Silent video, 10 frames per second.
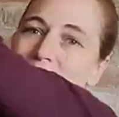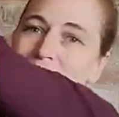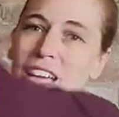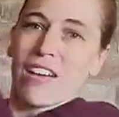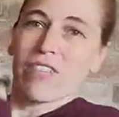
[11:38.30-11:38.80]
I
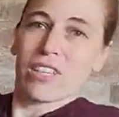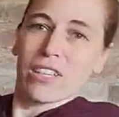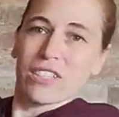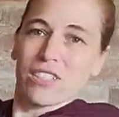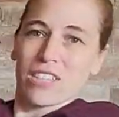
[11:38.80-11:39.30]
have
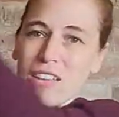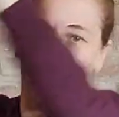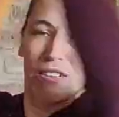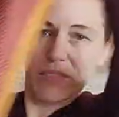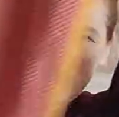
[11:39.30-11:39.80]
just have
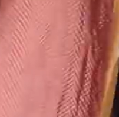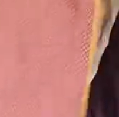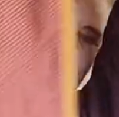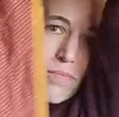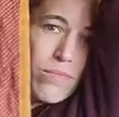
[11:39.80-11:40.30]
a
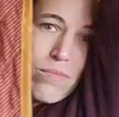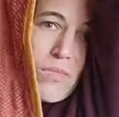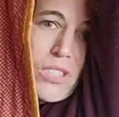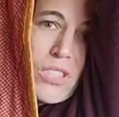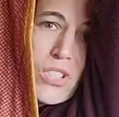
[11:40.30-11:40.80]

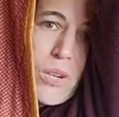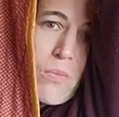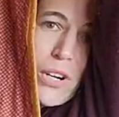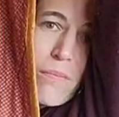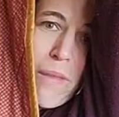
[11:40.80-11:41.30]
Joe
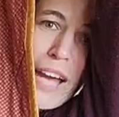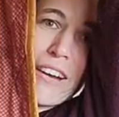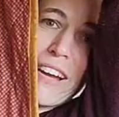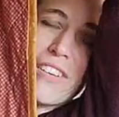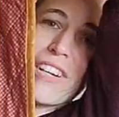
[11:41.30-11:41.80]
Morton
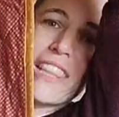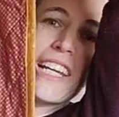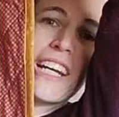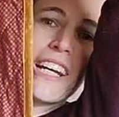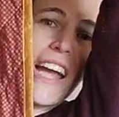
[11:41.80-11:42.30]
background on
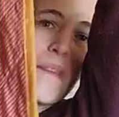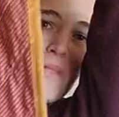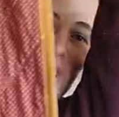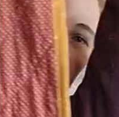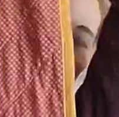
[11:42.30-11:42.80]
there. I
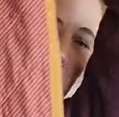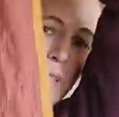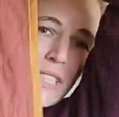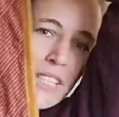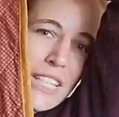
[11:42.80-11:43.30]
machine
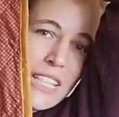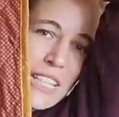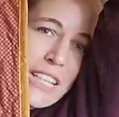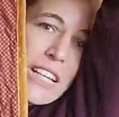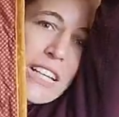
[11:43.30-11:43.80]
quilted
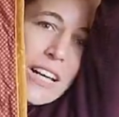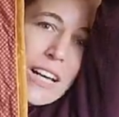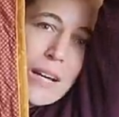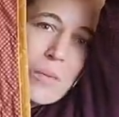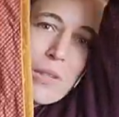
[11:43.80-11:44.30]
it
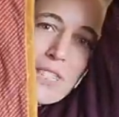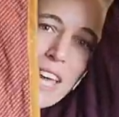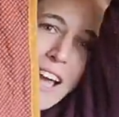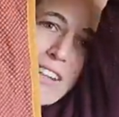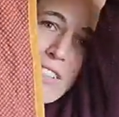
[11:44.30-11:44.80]
with
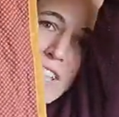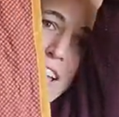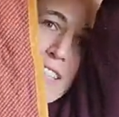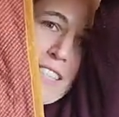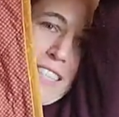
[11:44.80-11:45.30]
diagonal
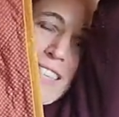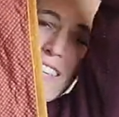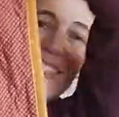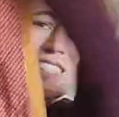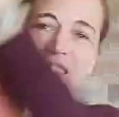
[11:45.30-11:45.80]
lines that you
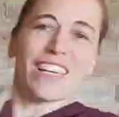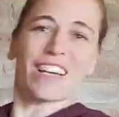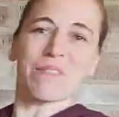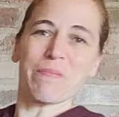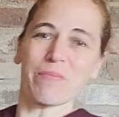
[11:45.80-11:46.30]
can see
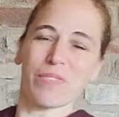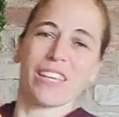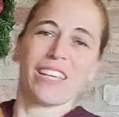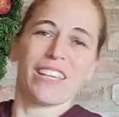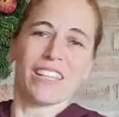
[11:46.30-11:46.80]
there.
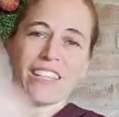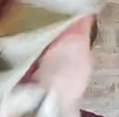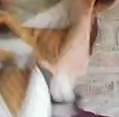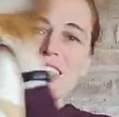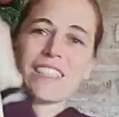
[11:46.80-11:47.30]

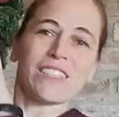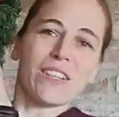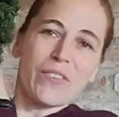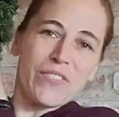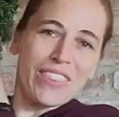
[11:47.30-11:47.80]
So
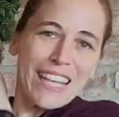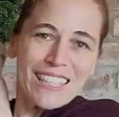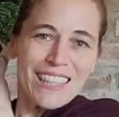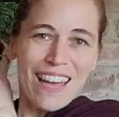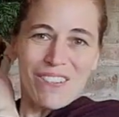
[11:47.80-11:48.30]

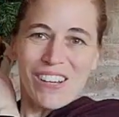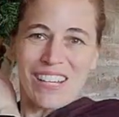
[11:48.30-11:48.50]
that's that one.